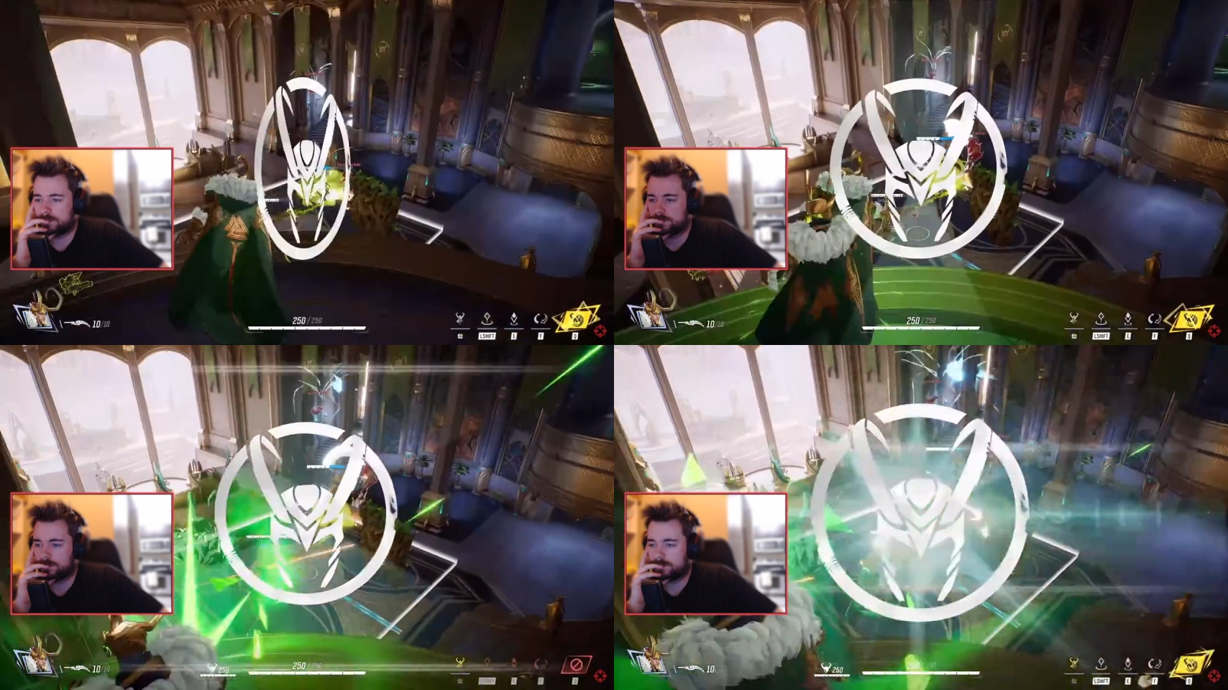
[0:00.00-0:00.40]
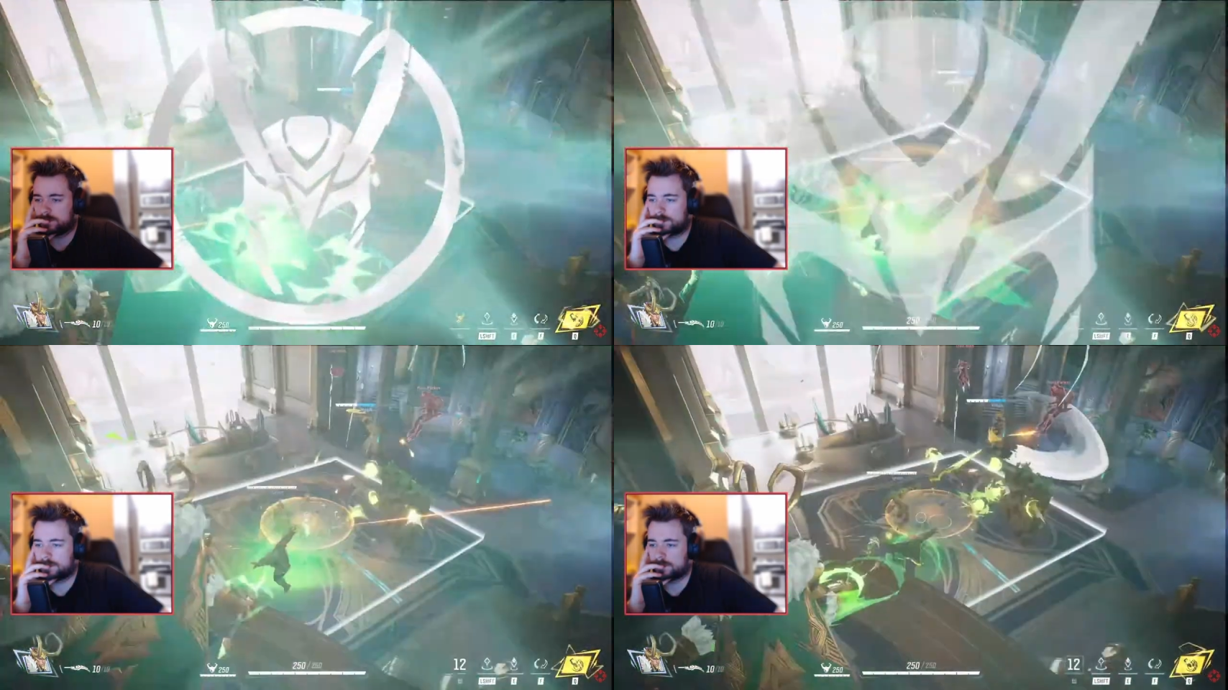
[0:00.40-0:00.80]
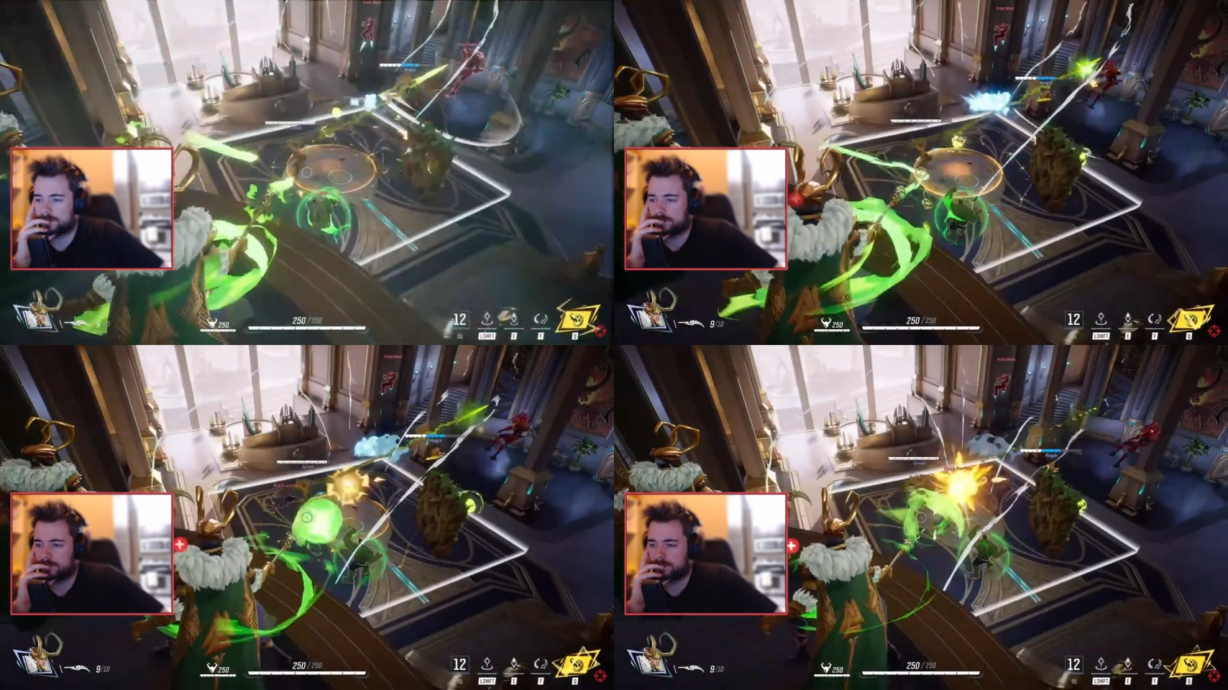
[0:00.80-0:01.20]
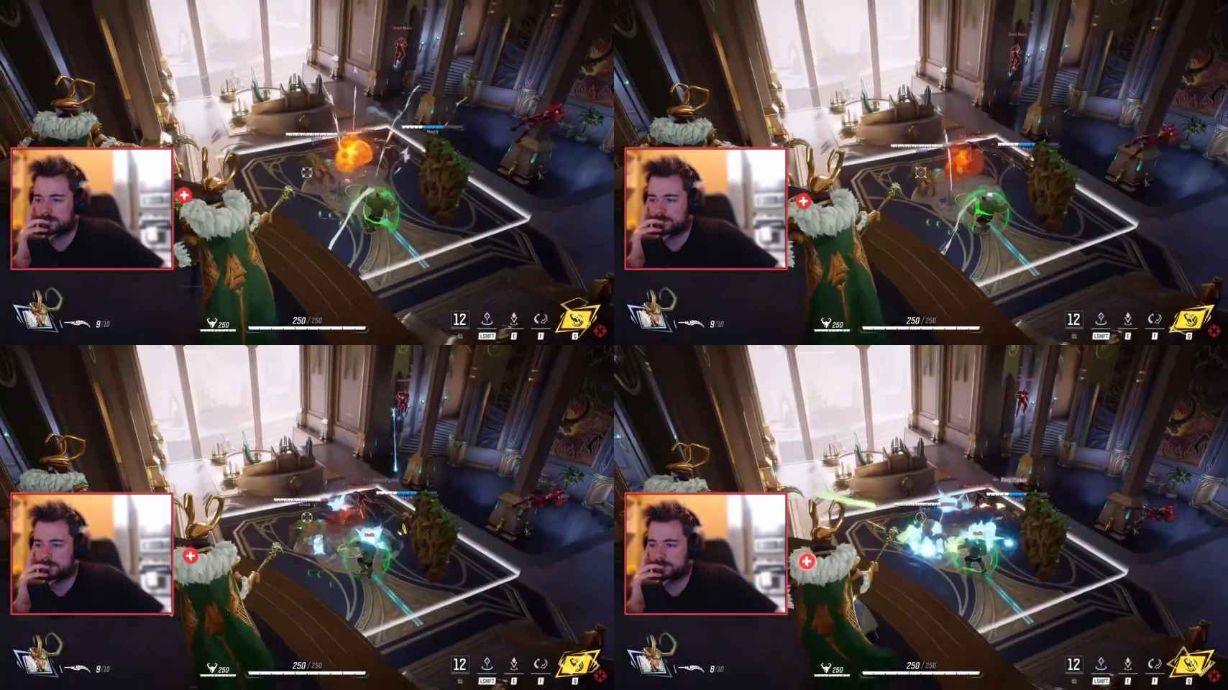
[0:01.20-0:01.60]

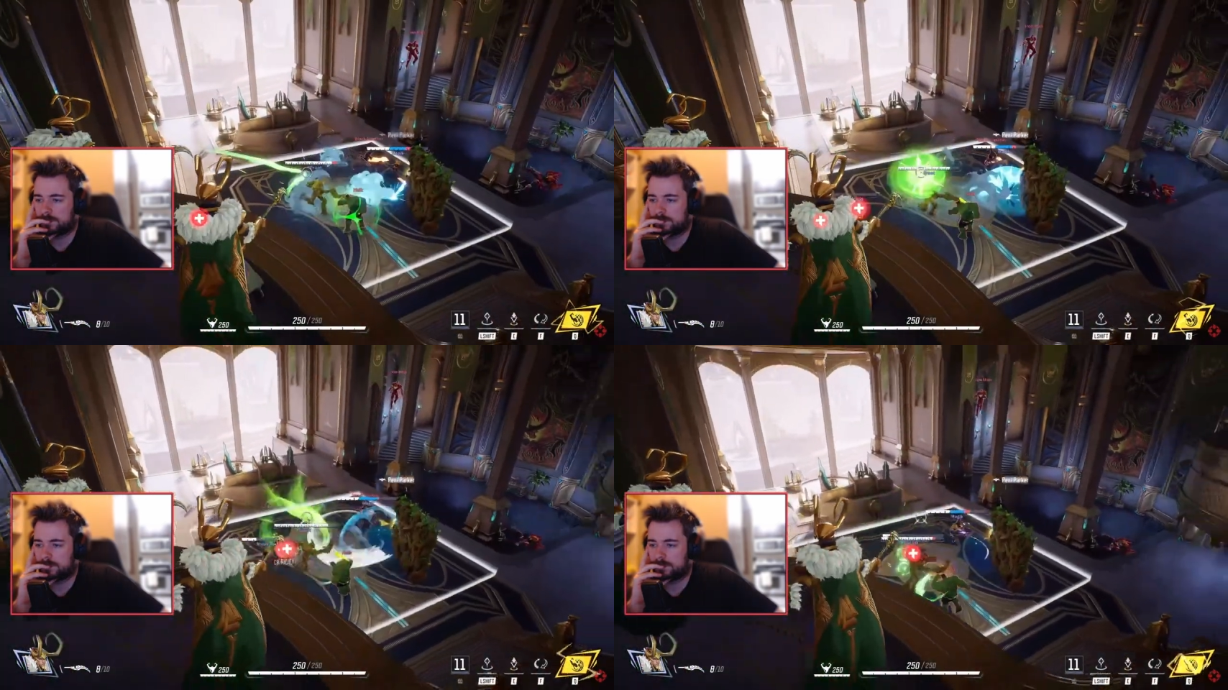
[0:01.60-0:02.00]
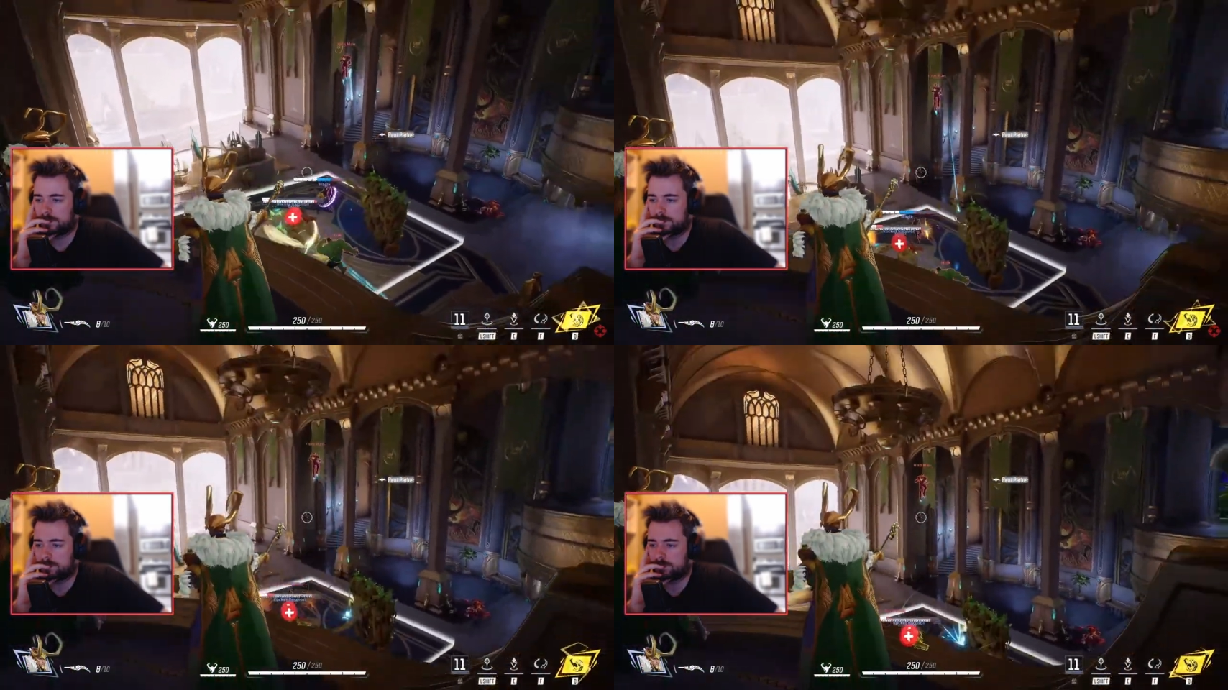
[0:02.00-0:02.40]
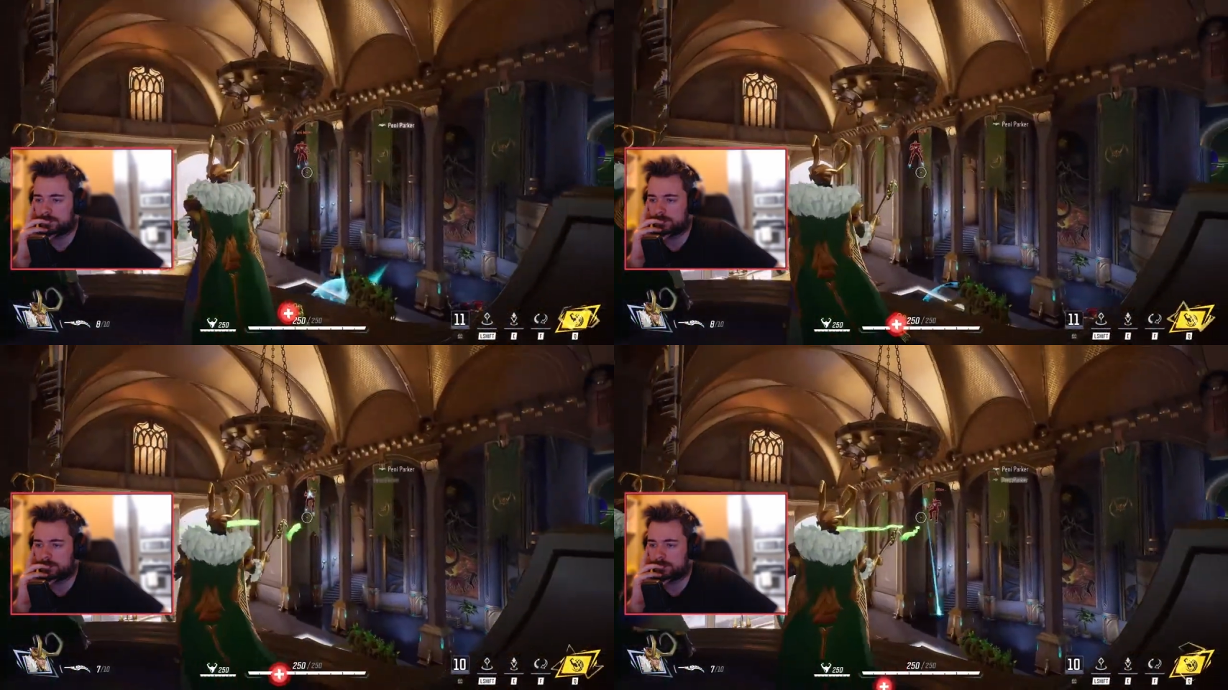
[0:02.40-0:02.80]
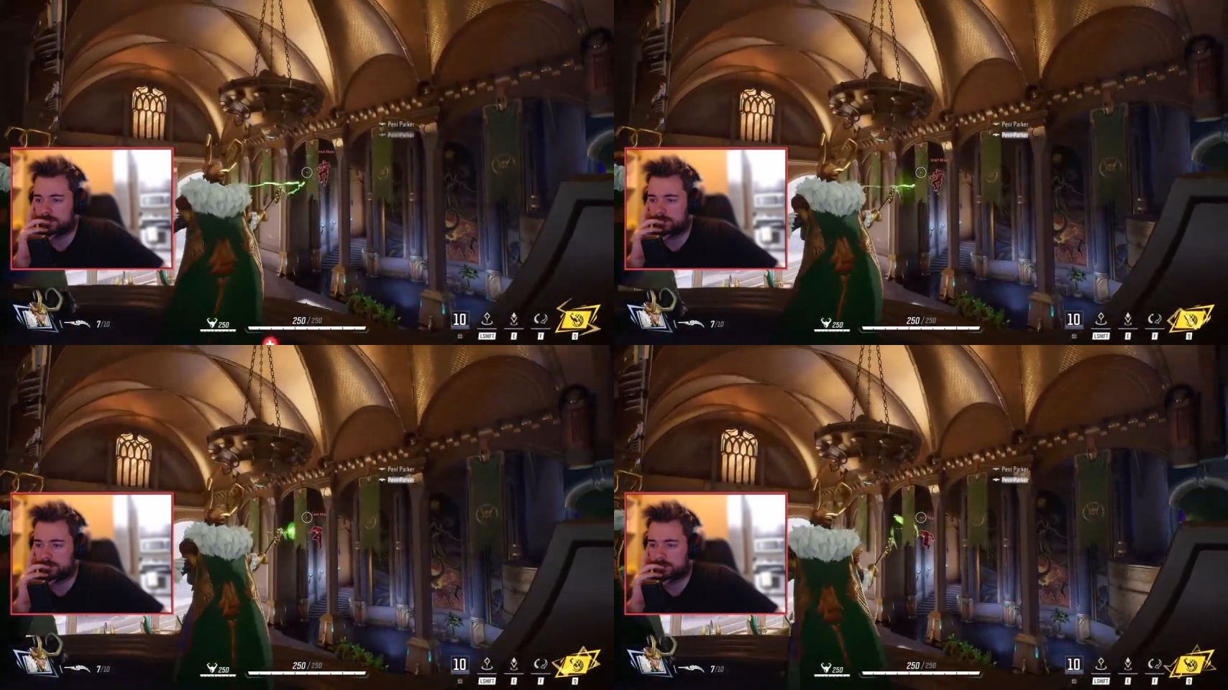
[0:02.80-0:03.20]

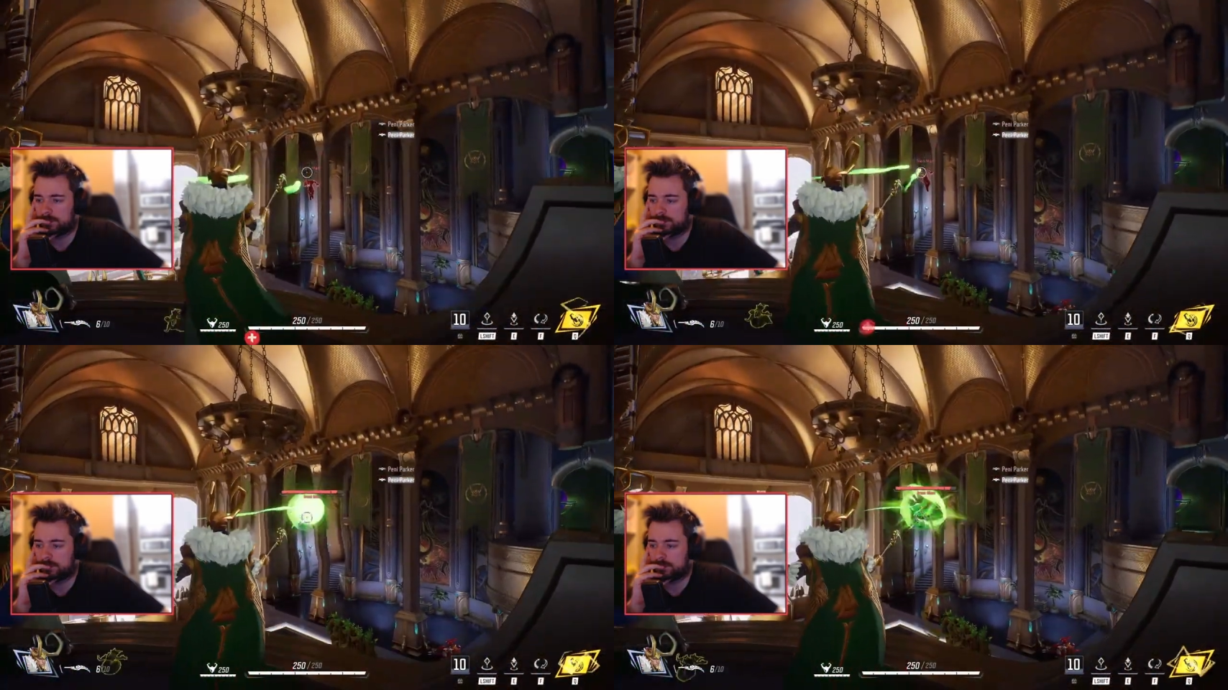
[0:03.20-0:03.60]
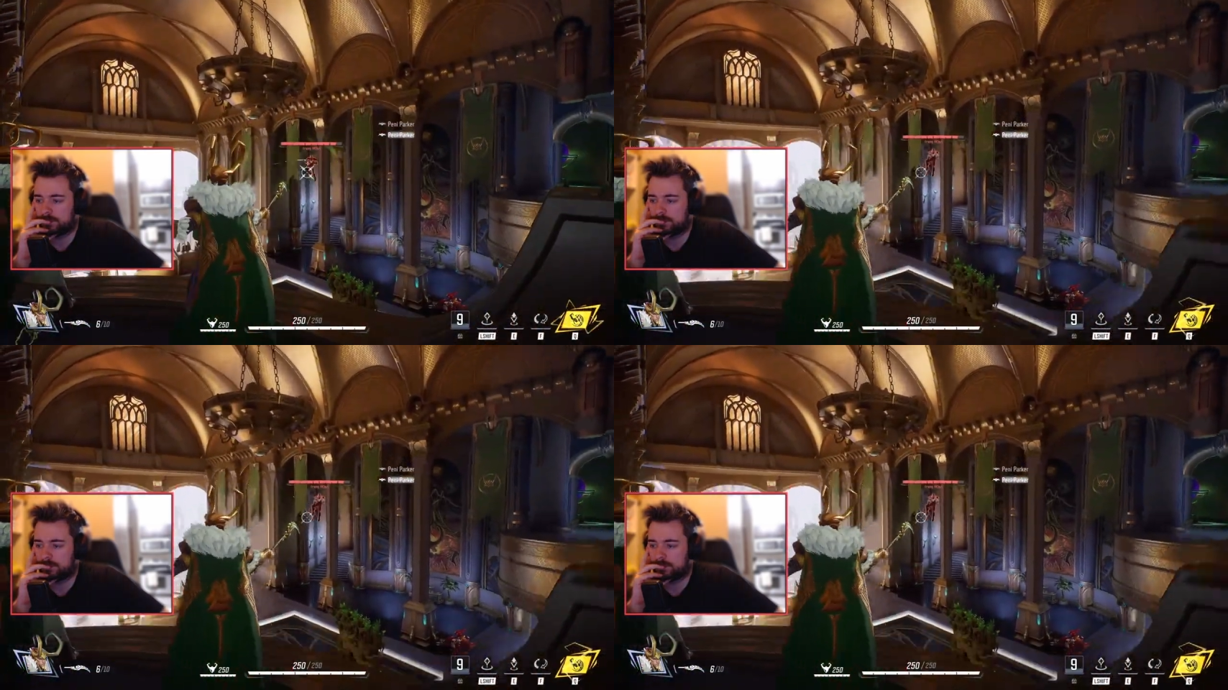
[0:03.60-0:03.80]
No one is speaking in this clip.